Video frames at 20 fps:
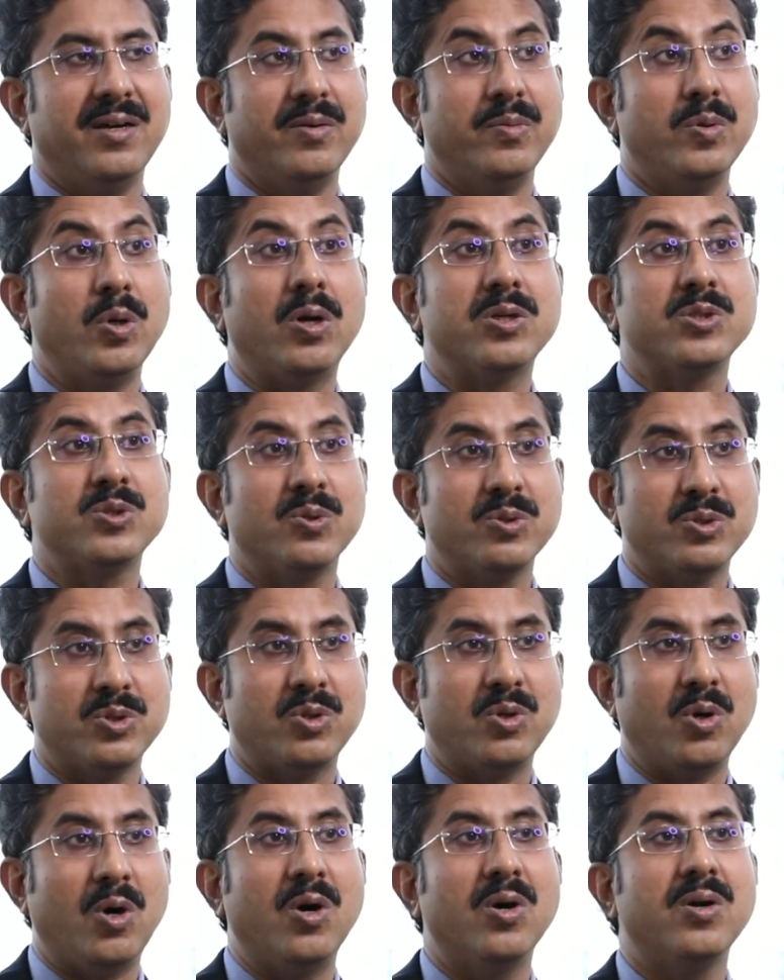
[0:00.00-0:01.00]
not so
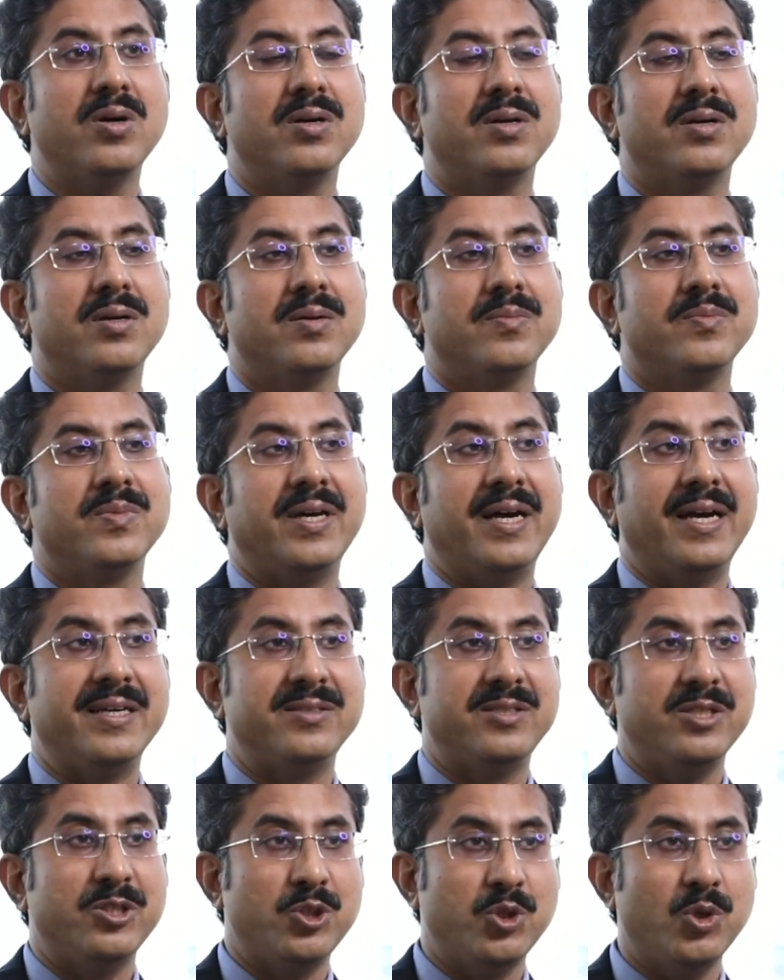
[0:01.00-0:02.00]
strong
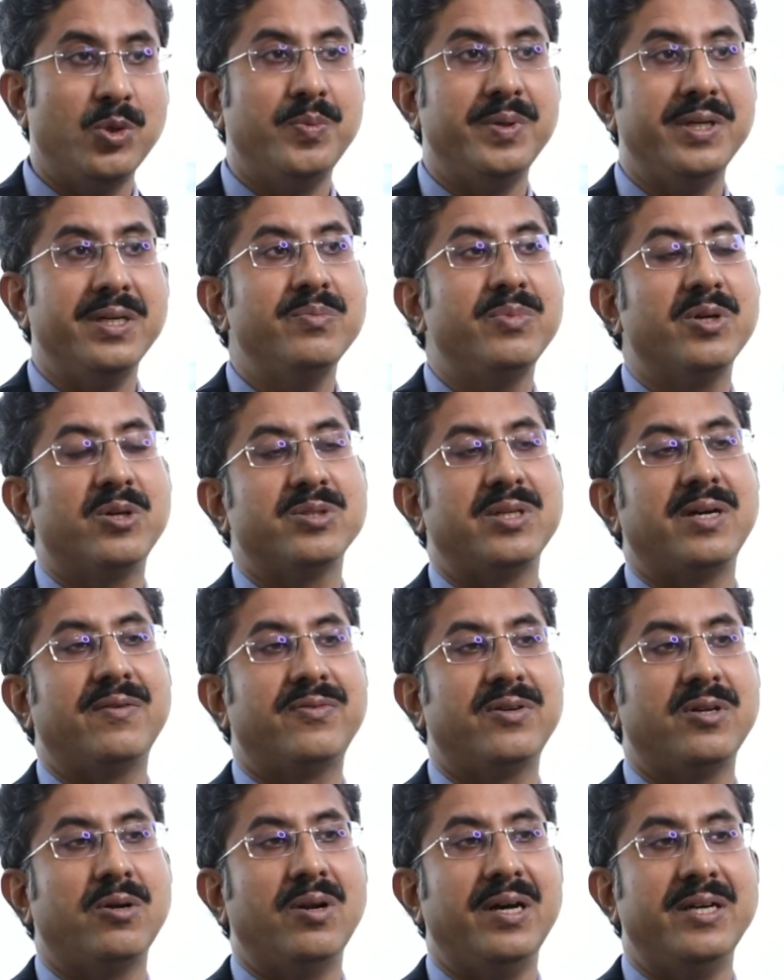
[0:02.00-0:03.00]
as they should be, because
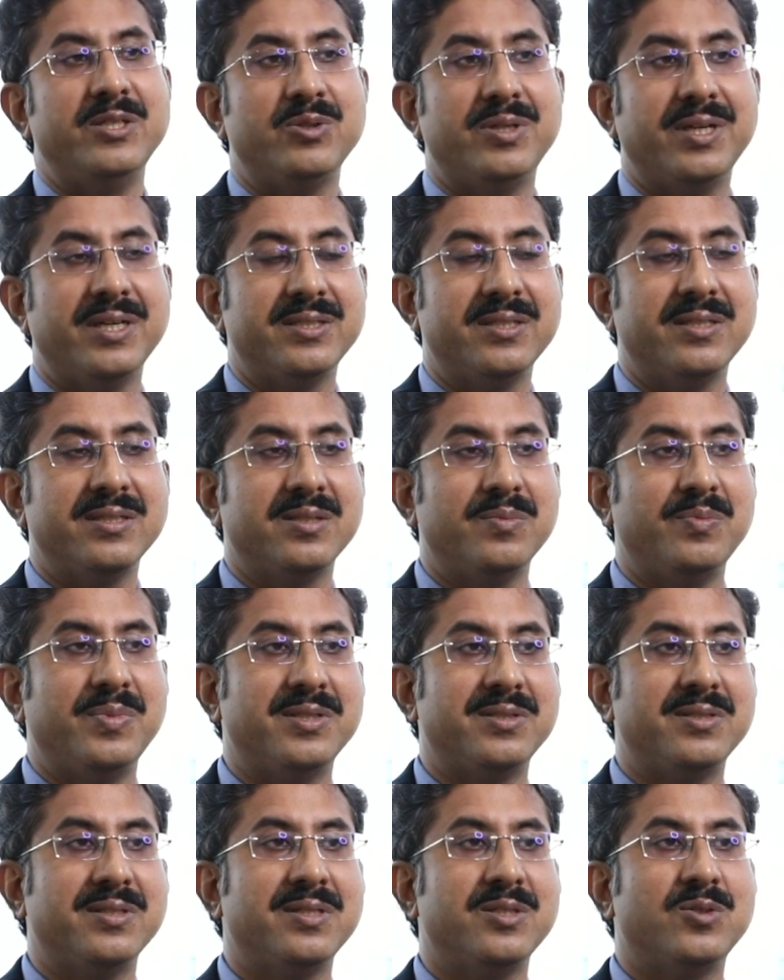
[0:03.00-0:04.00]
after all, education is a
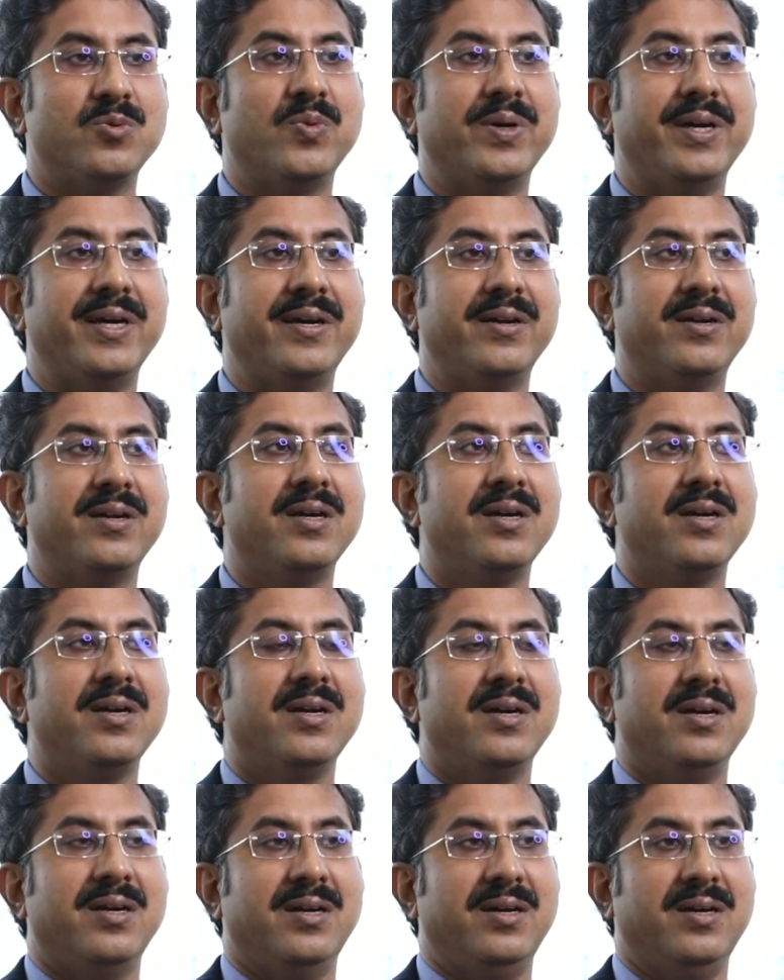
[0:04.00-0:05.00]
business where
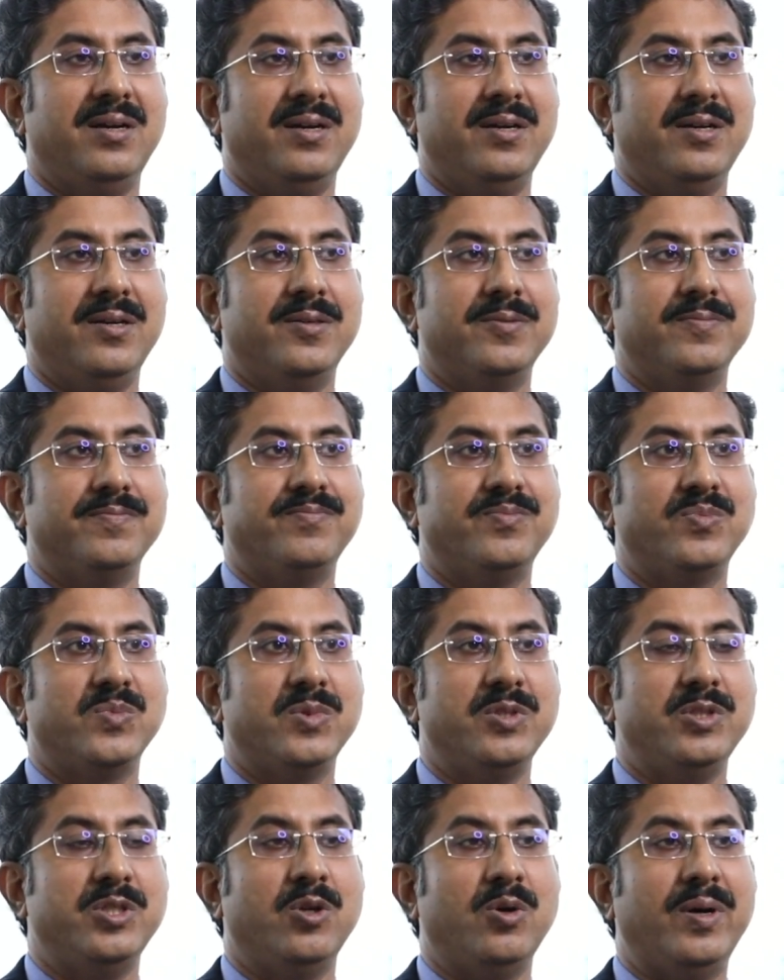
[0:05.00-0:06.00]

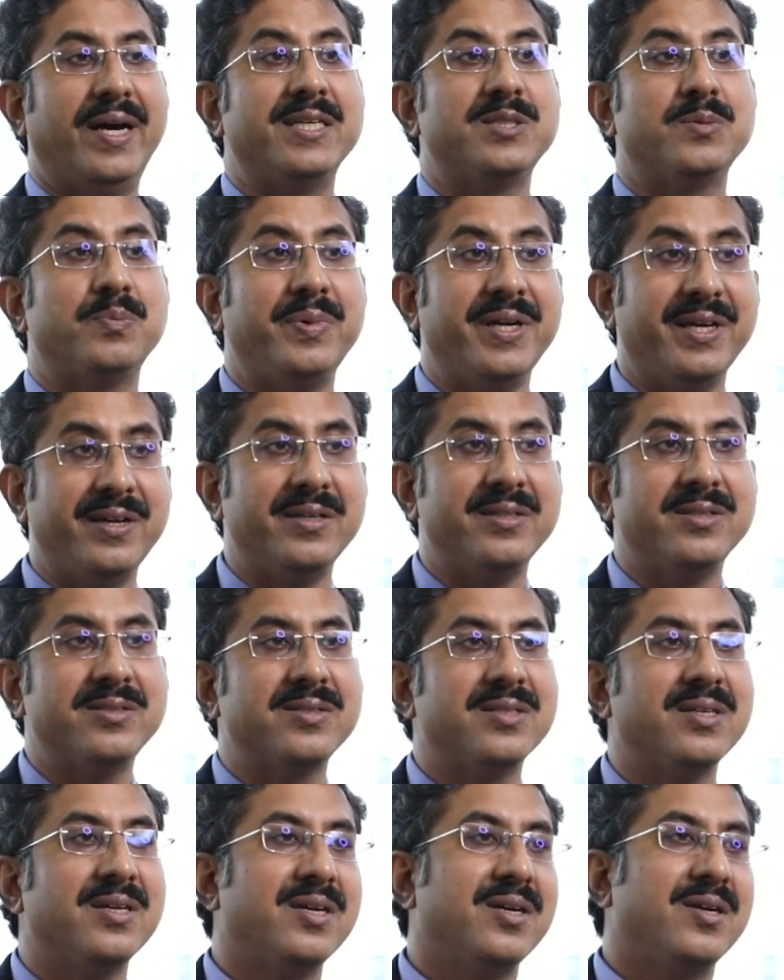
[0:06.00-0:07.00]
as parents